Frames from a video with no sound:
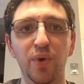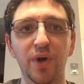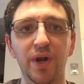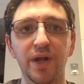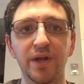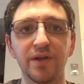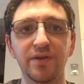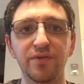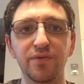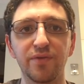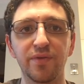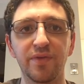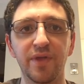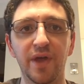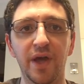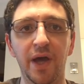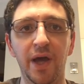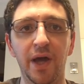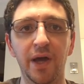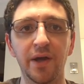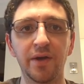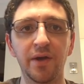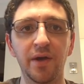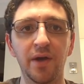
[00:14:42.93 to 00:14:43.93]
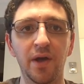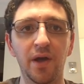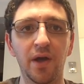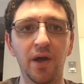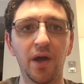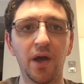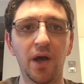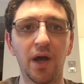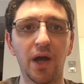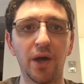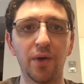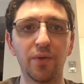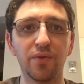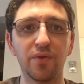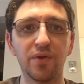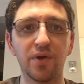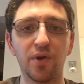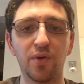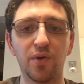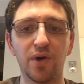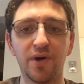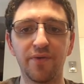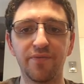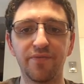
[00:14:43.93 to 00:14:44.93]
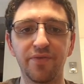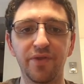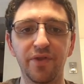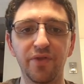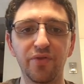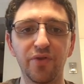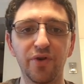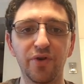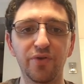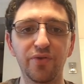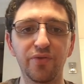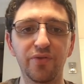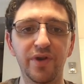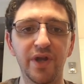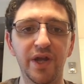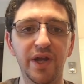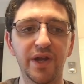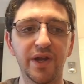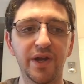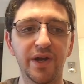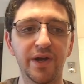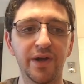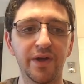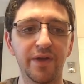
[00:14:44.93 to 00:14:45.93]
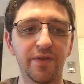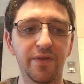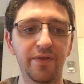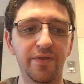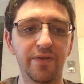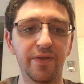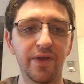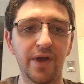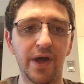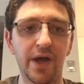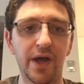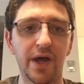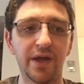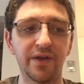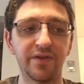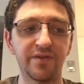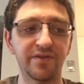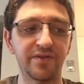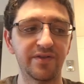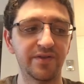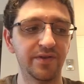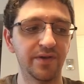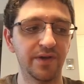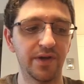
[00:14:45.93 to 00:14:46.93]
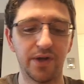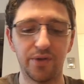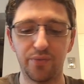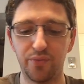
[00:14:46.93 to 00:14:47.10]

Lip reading: When I do that, I will go off the load data that